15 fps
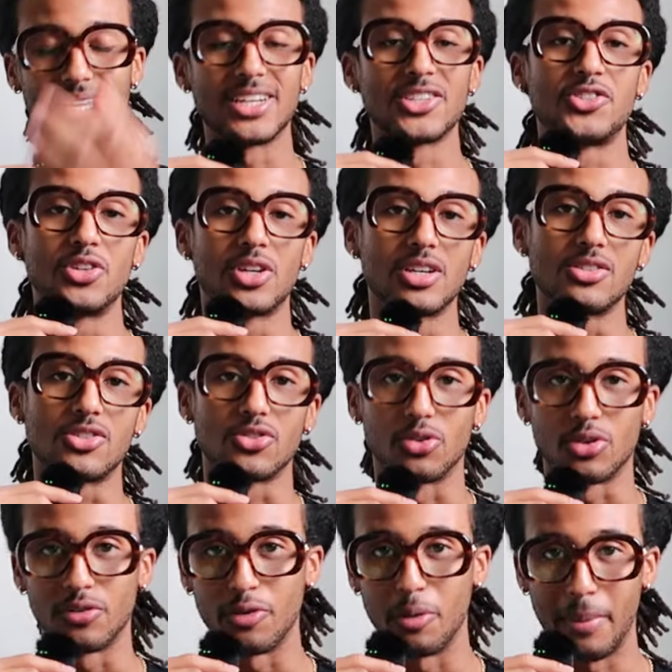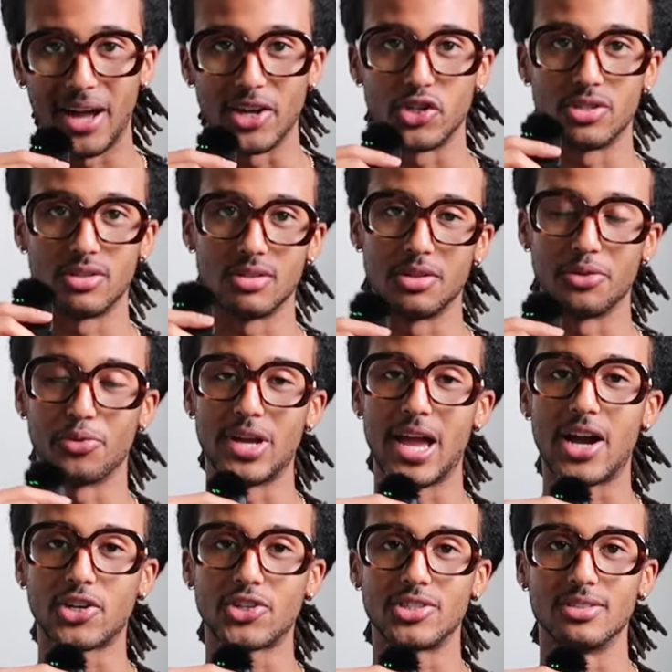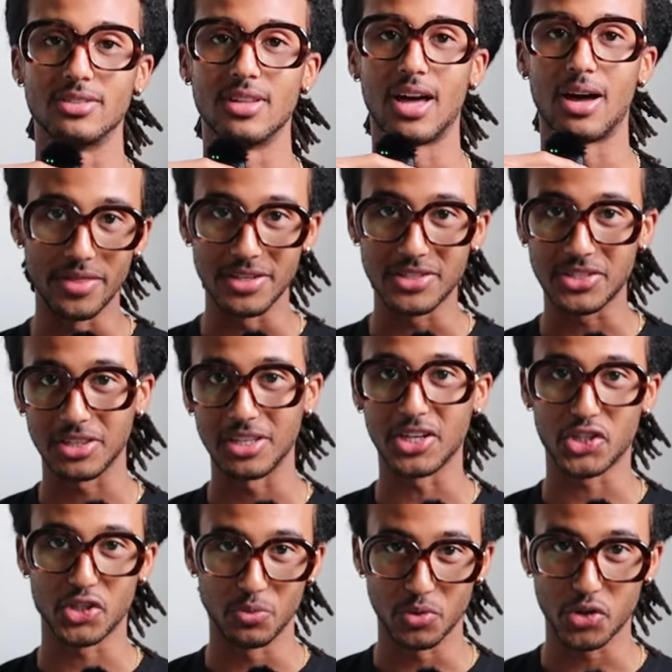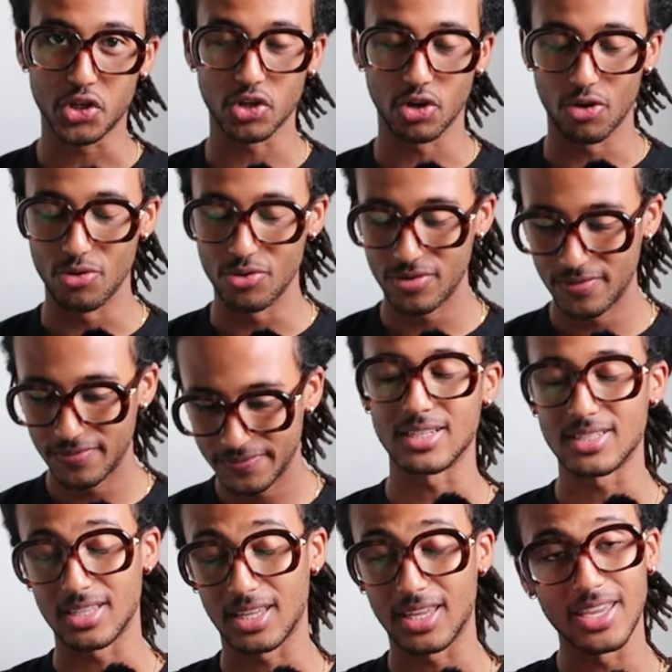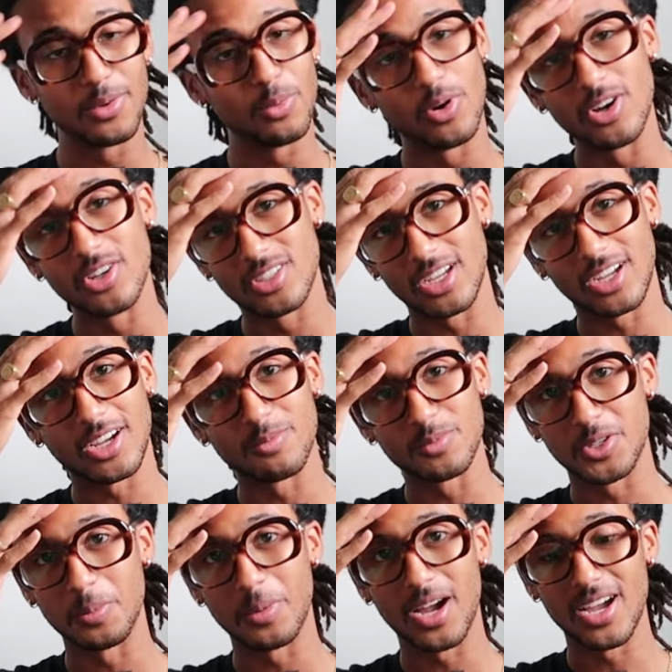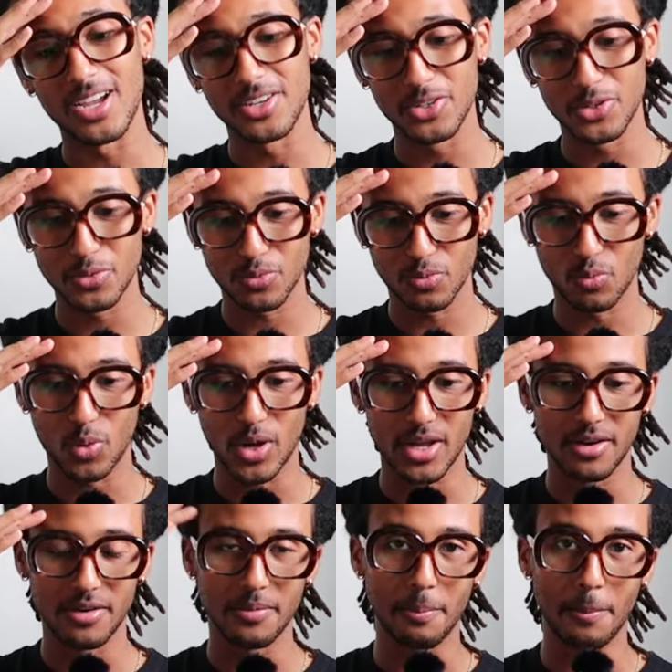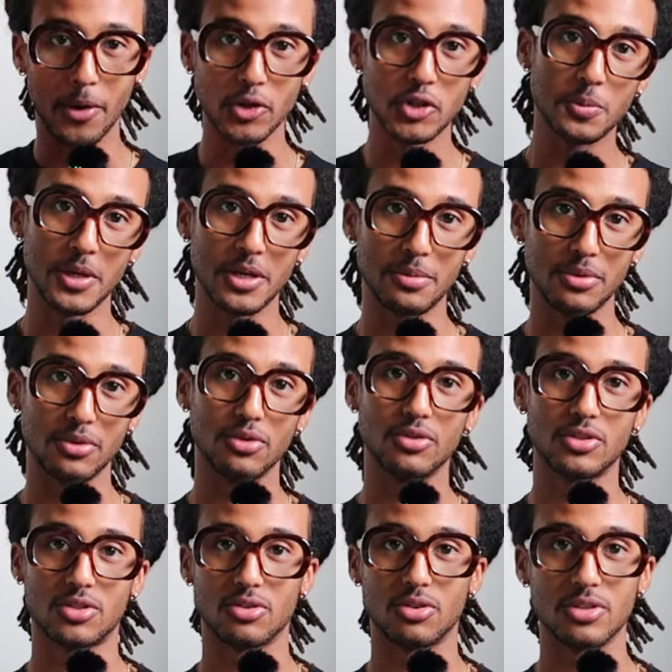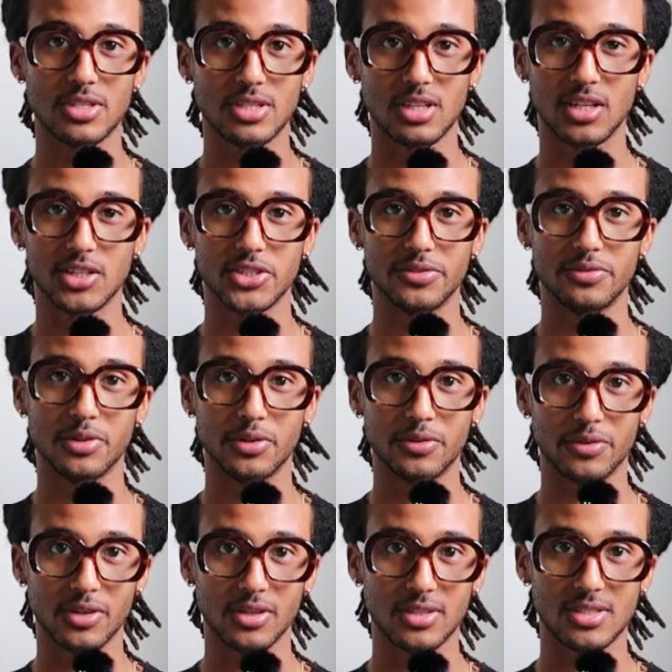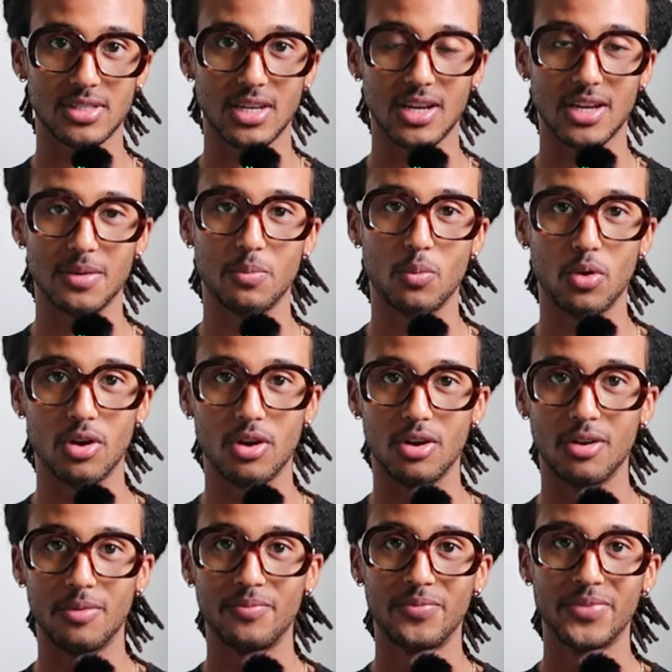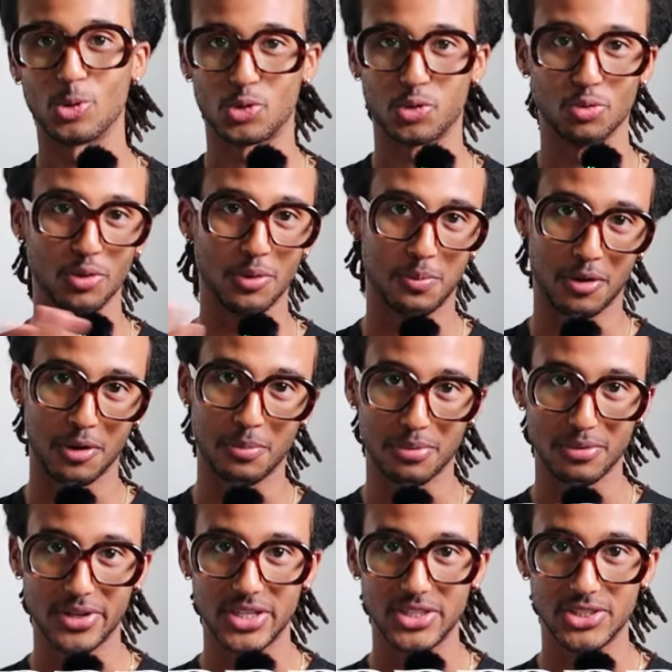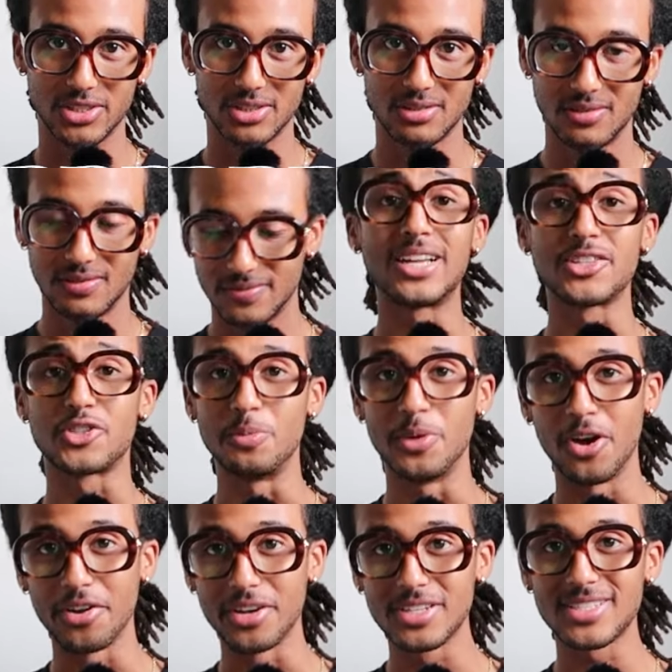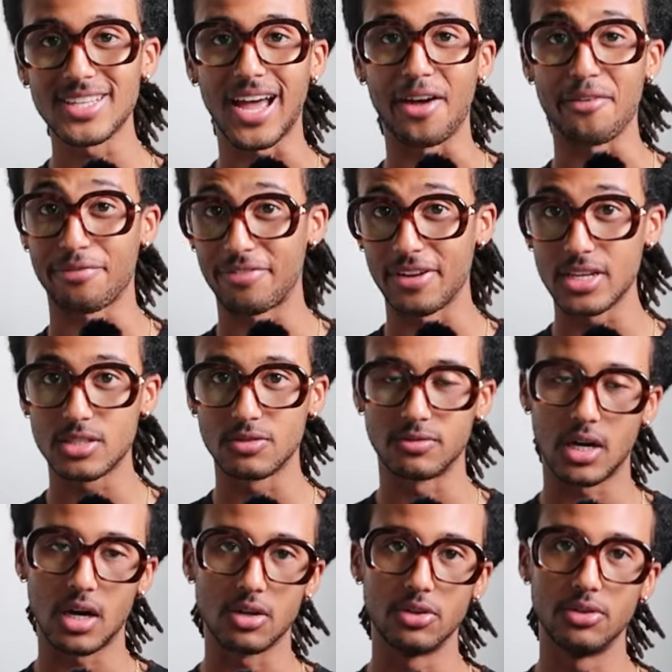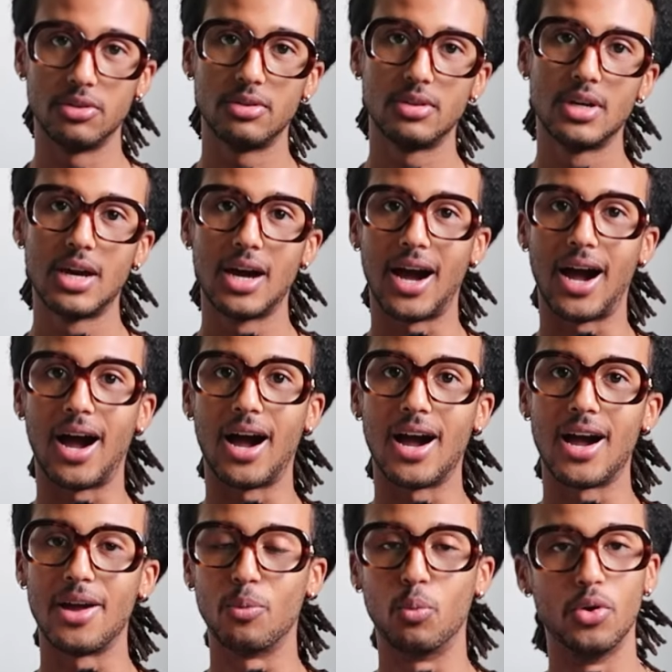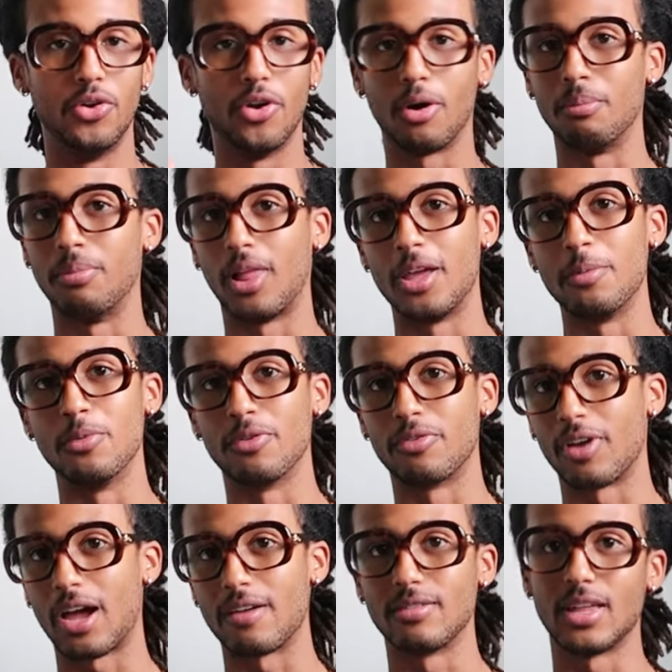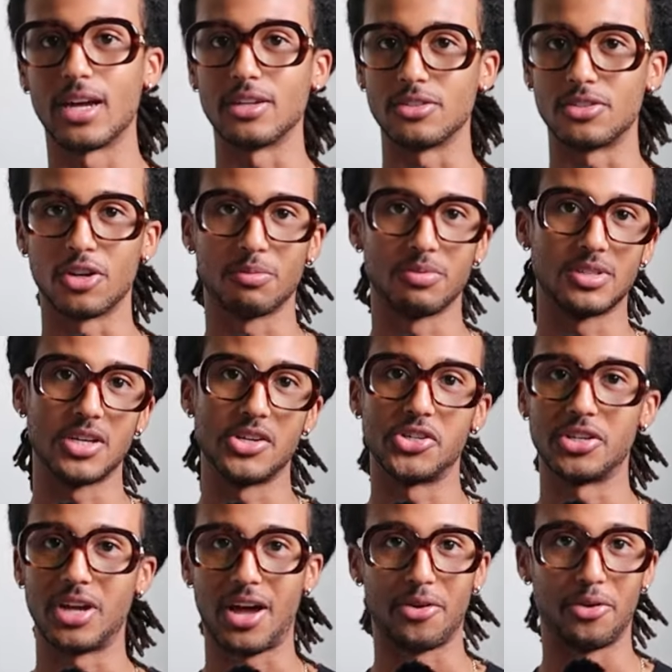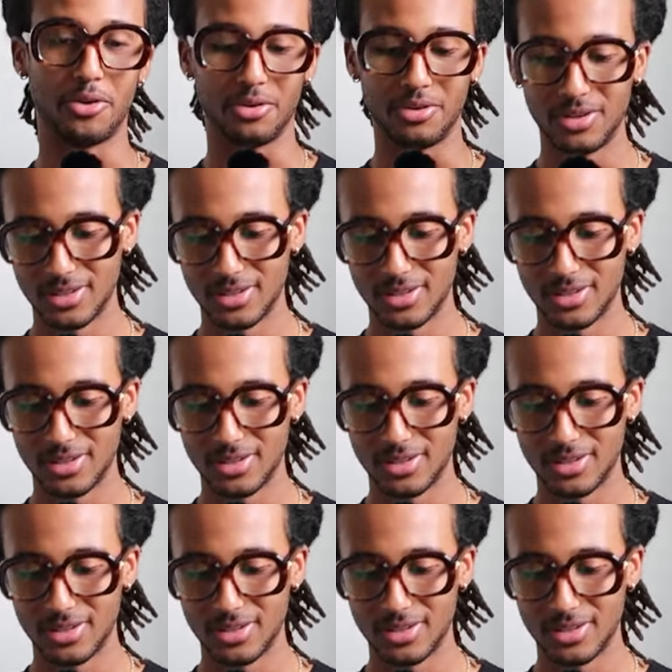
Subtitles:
I guess you can sort of imagine the reaction when this collection was shown. I guess the key words that come to mind when most people saw this collection for the first time were cultural appropriation. And to be honest, at face value, I would not blame you for having that interpretation at all.